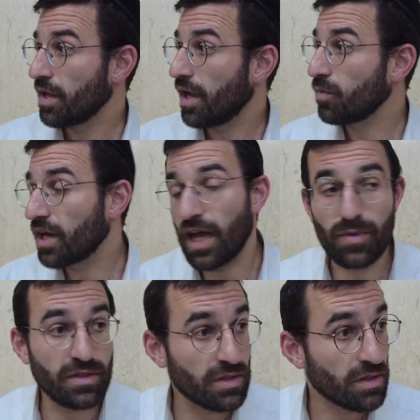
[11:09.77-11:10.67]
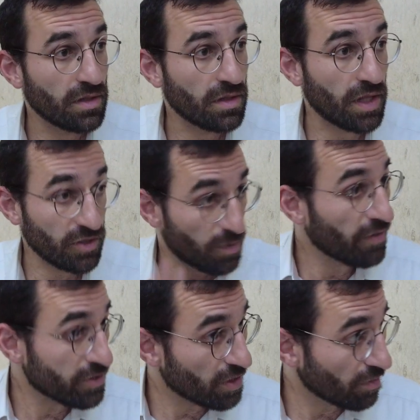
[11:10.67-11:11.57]
And what happened? That was a
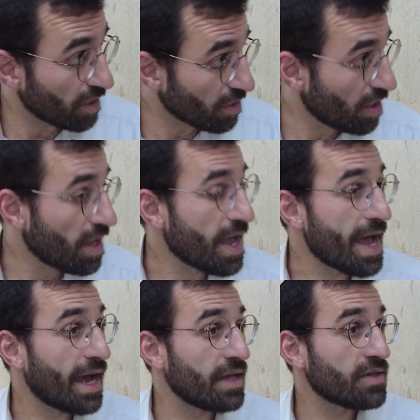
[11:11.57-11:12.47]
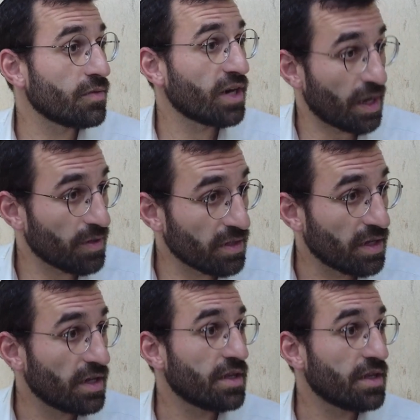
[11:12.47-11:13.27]
prophecy, right? And what happened?